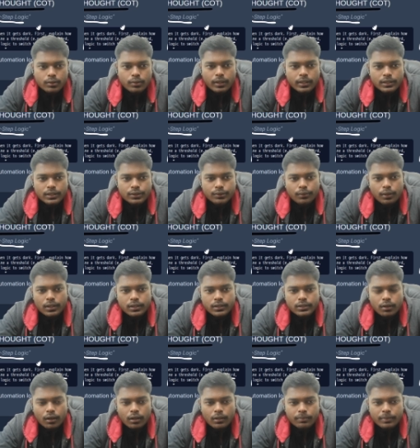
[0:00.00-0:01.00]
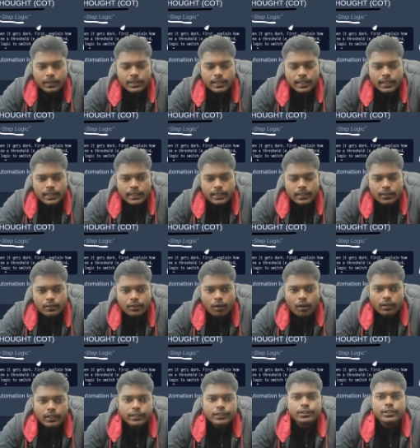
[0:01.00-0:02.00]
So it works on basically the
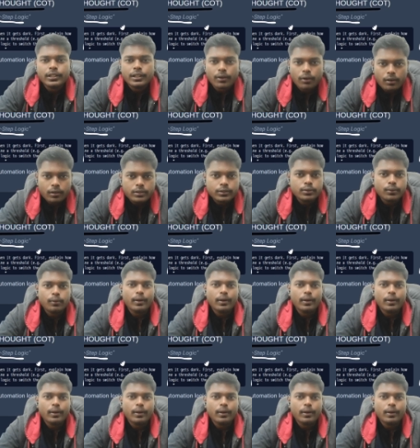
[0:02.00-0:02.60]
knowledge recall.